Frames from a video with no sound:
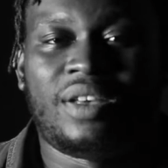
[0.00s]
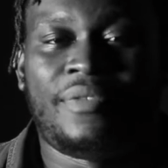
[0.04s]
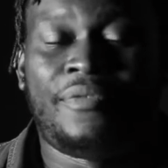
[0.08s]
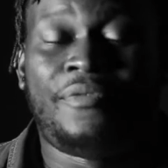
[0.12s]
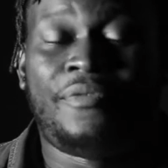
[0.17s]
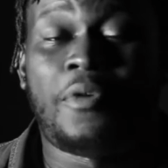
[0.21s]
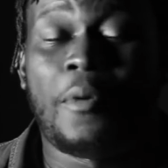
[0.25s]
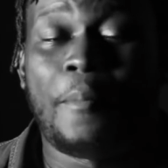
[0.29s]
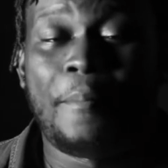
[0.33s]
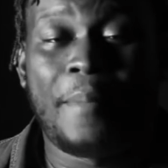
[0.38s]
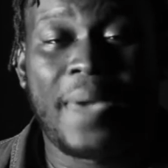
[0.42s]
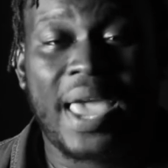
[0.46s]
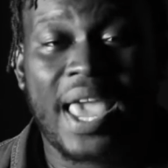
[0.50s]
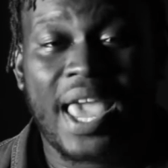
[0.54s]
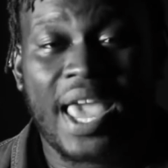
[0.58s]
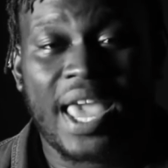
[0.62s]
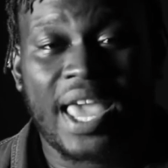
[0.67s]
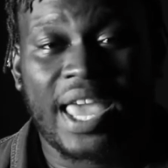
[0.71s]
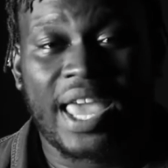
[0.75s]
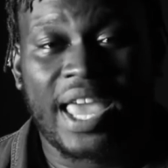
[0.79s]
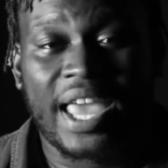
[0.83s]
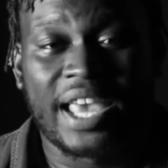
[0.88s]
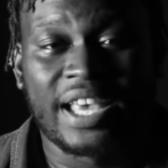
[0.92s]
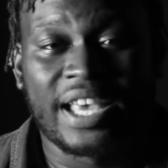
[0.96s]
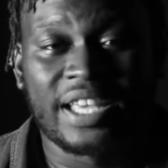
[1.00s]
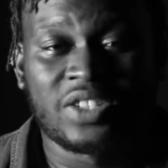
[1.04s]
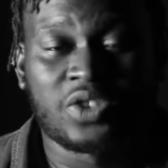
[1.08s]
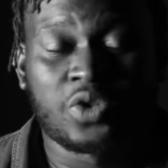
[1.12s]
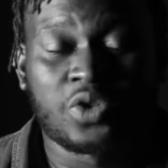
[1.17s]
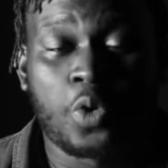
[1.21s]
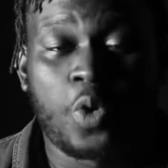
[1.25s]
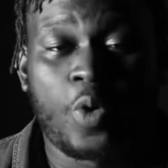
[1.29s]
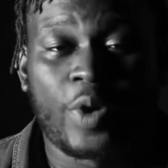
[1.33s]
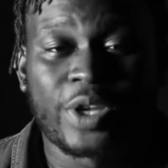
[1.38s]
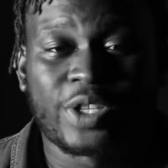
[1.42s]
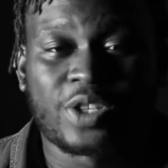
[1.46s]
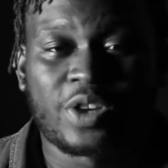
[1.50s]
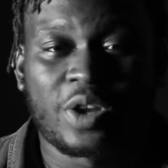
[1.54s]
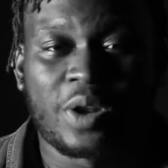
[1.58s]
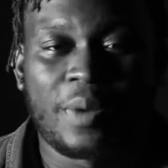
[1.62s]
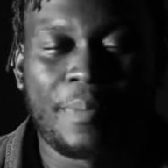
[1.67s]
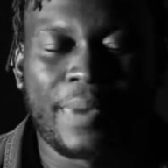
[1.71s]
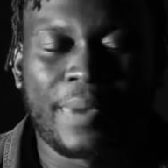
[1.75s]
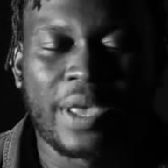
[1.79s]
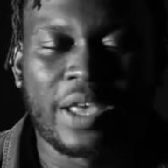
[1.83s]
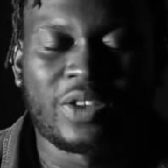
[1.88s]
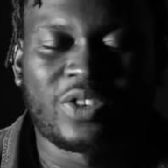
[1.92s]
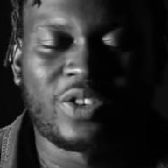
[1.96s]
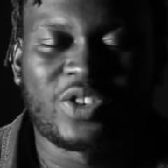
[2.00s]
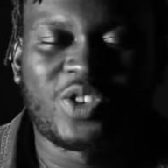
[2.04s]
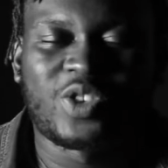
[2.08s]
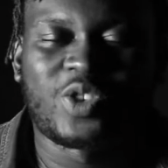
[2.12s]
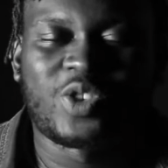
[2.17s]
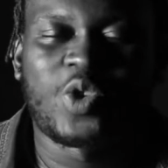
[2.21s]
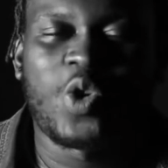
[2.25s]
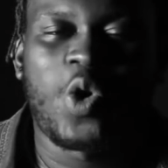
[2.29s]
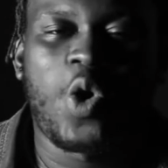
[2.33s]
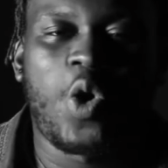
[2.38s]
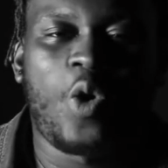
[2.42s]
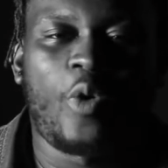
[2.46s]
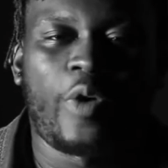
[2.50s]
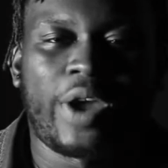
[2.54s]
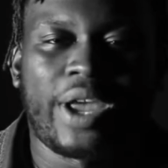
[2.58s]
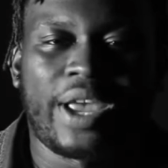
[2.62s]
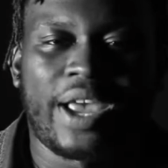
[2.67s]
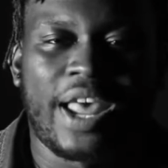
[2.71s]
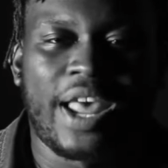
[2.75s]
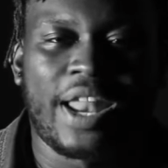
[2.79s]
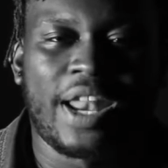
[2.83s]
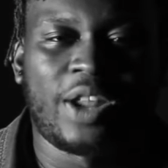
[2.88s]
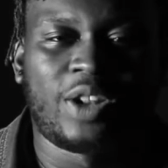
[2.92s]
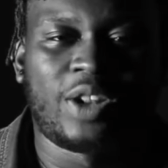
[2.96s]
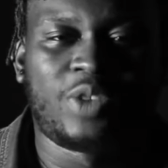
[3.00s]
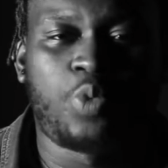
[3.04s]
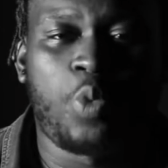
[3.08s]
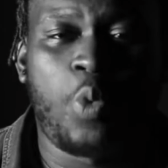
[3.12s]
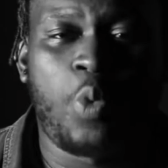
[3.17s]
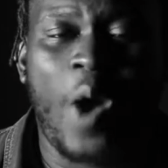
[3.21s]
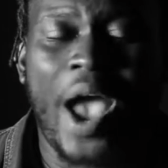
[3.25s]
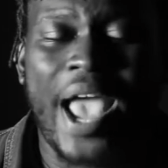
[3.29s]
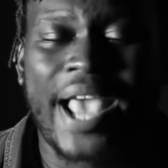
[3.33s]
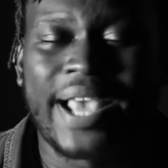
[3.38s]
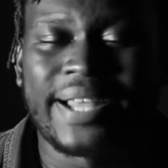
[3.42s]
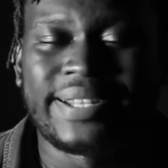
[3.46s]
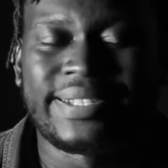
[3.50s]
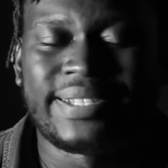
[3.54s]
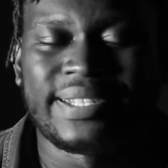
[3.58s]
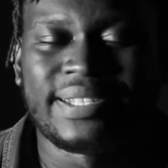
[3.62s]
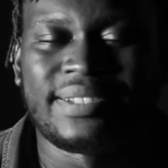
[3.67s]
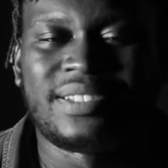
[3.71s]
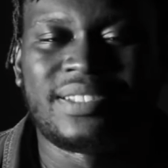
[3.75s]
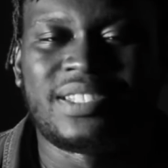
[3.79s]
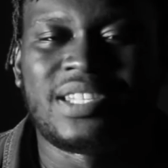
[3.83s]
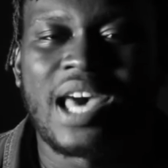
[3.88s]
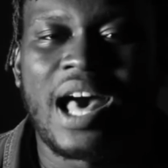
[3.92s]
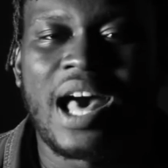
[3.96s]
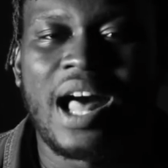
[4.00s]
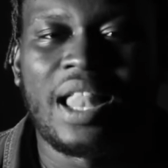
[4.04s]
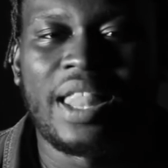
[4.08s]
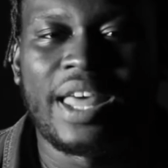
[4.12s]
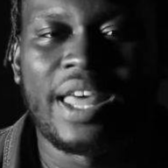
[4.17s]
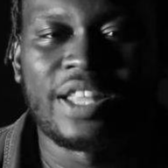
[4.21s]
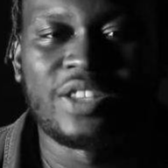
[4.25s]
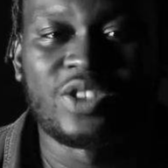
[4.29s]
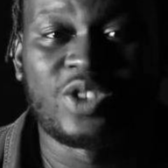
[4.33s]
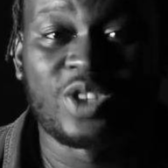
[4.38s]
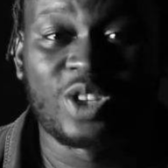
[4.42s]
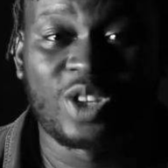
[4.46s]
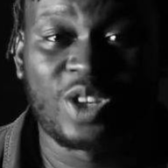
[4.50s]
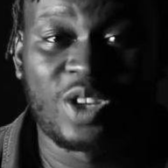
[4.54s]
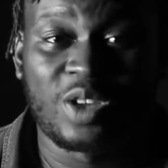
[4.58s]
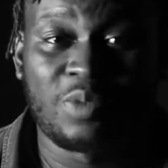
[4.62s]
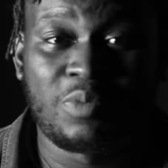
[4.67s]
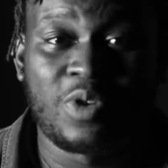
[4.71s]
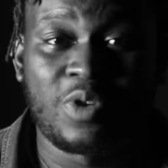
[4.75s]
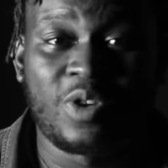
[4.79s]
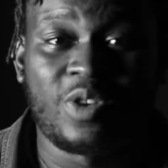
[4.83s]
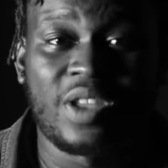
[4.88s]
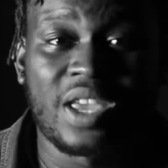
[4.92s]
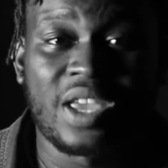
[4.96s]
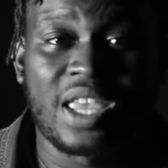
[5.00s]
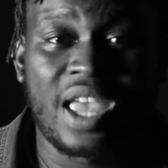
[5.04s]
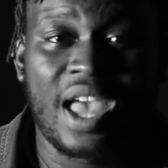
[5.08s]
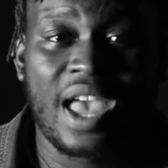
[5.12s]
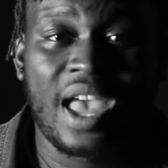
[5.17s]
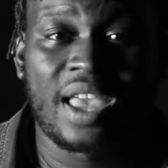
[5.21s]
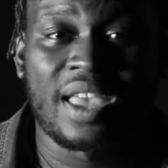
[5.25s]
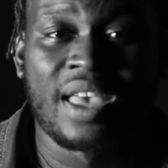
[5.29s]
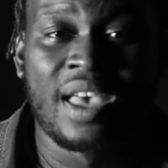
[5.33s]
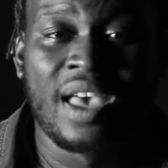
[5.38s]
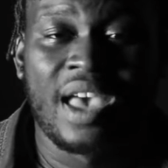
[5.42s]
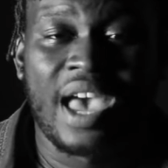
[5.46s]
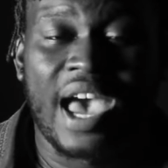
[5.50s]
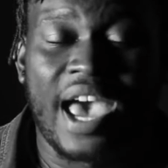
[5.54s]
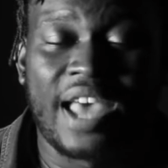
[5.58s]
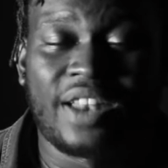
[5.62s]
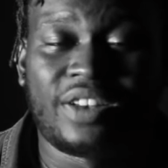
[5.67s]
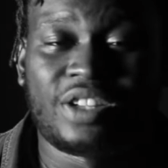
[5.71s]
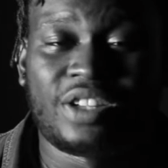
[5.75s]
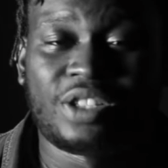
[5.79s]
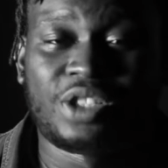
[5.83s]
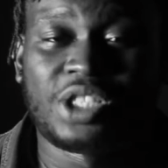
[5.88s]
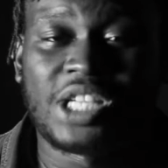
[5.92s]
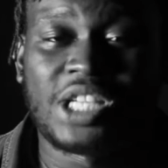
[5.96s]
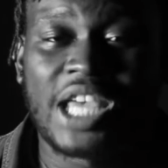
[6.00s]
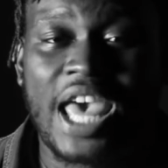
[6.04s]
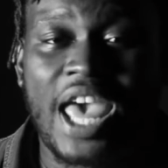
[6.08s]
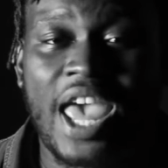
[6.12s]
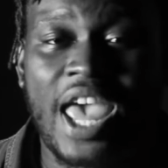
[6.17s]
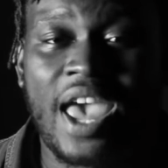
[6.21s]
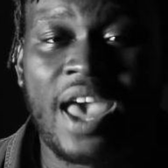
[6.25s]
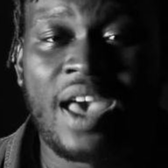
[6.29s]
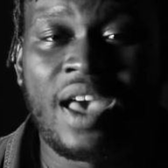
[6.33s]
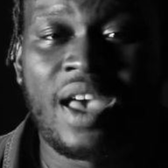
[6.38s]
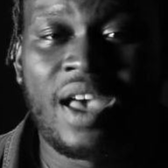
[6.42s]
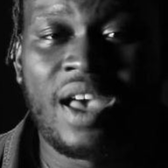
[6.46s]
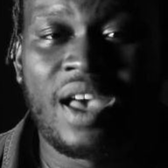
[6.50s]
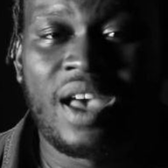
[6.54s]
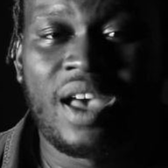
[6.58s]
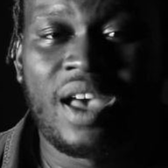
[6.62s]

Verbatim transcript: For me, it is always going to be a story and a way to tell and to communicate and to share